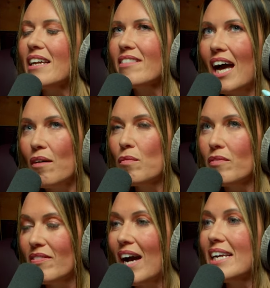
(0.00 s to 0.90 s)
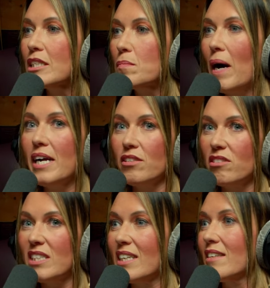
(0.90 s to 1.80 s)
That inspired
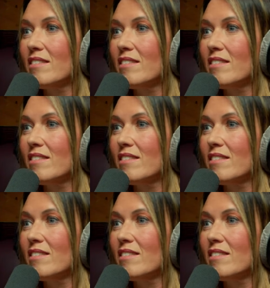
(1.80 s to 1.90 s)
us to